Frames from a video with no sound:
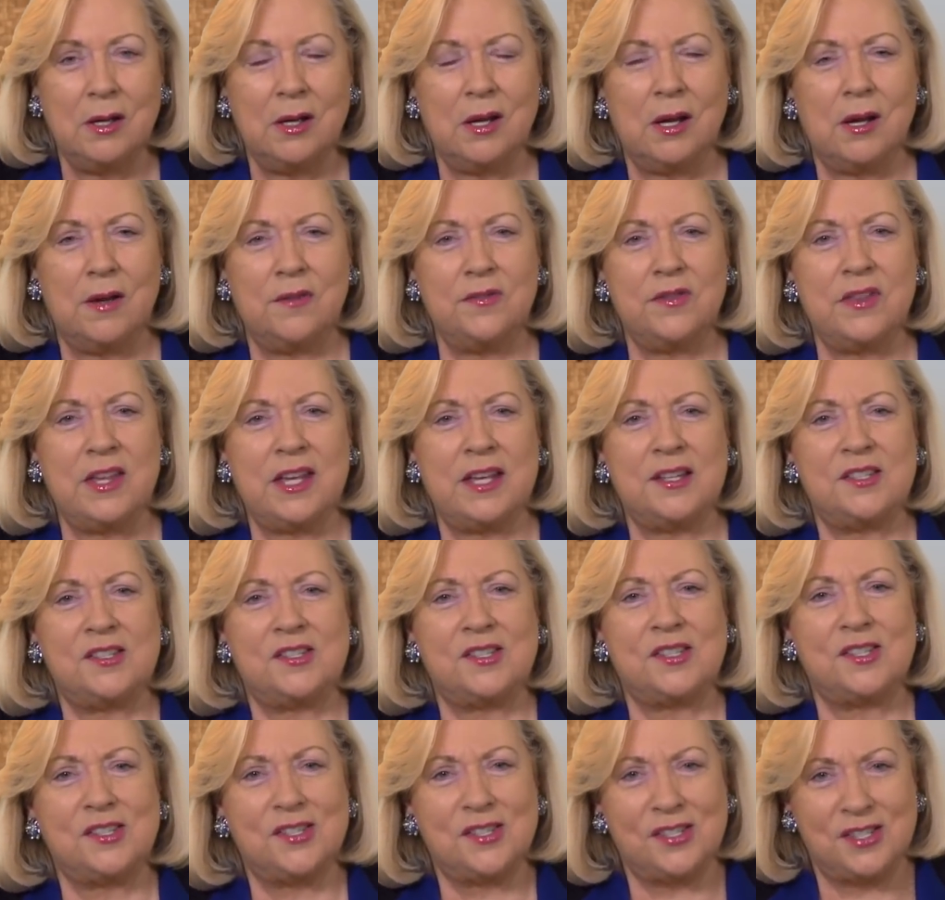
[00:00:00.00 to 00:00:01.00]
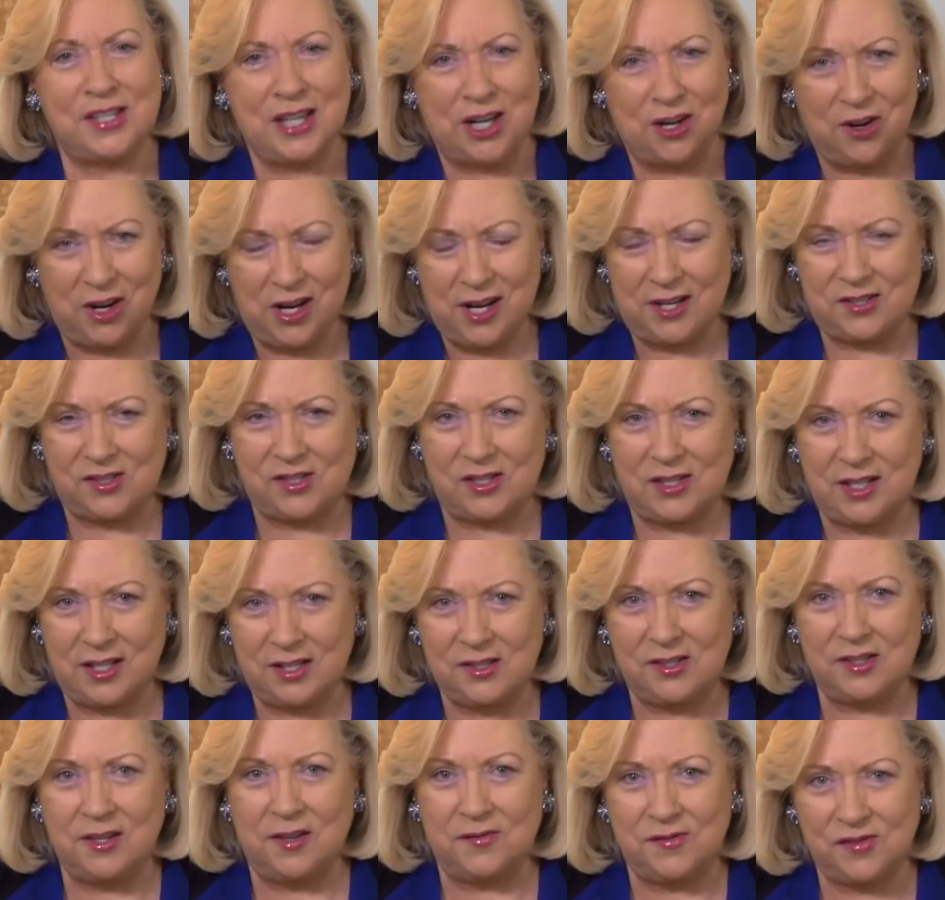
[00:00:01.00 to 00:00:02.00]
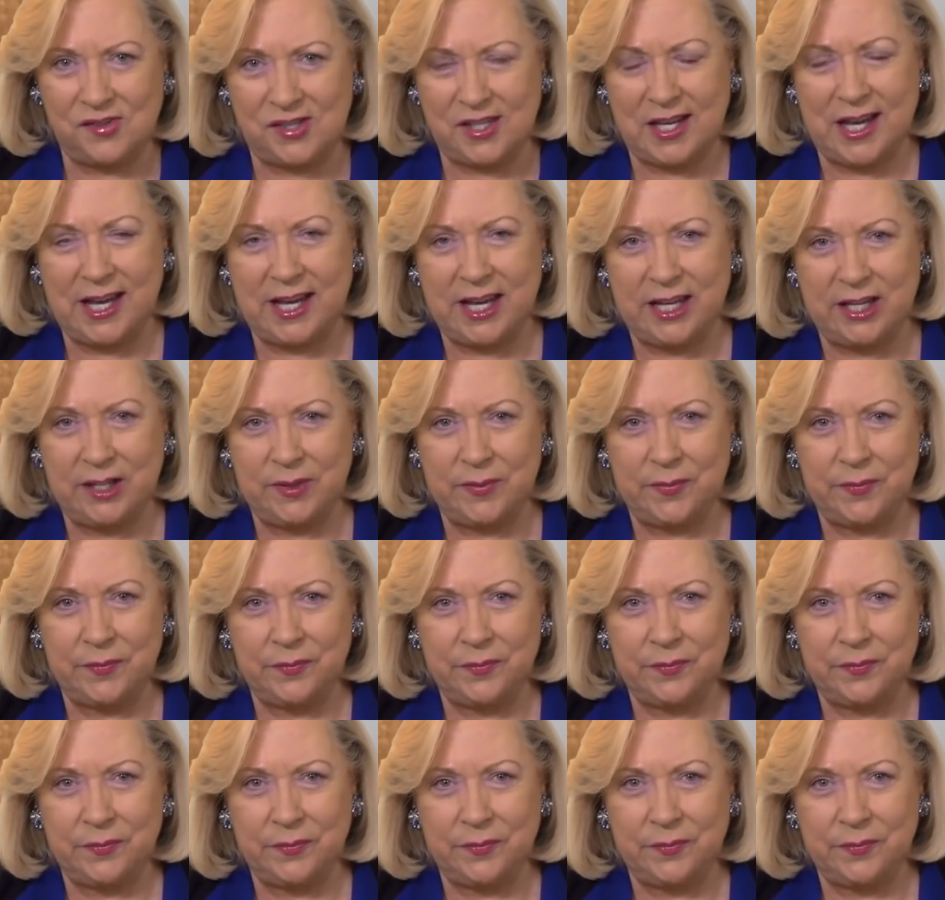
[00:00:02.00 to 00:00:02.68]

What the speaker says: of the seriousness of sin.